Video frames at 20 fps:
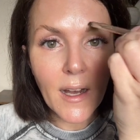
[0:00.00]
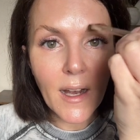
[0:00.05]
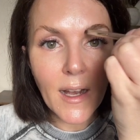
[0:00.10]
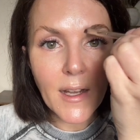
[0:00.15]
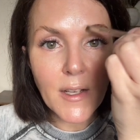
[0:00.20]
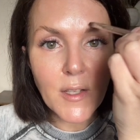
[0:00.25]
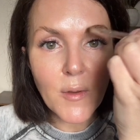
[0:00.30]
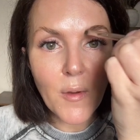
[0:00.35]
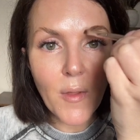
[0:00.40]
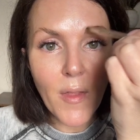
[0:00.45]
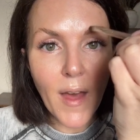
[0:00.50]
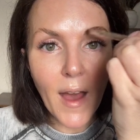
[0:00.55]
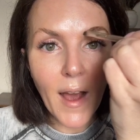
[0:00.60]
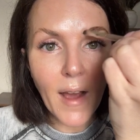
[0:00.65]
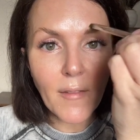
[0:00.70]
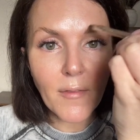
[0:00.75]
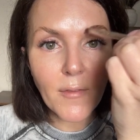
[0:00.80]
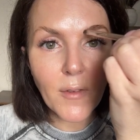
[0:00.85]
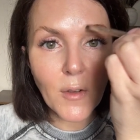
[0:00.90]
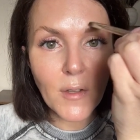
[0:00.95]
I do
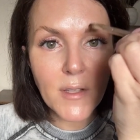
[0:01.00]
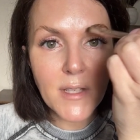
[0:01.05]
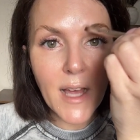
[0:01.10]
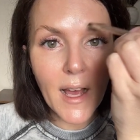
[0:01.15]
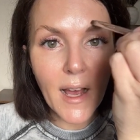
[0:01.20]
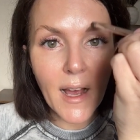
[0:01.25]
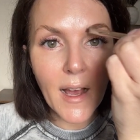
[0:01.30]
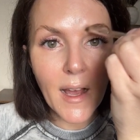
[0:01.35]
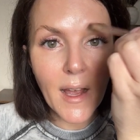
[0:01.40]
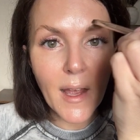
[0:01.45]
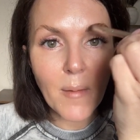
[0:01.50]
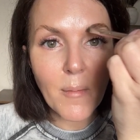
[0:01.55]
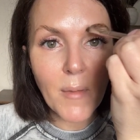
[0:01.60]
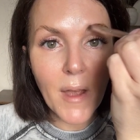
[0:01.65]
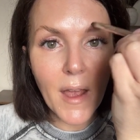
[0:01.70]
that full time,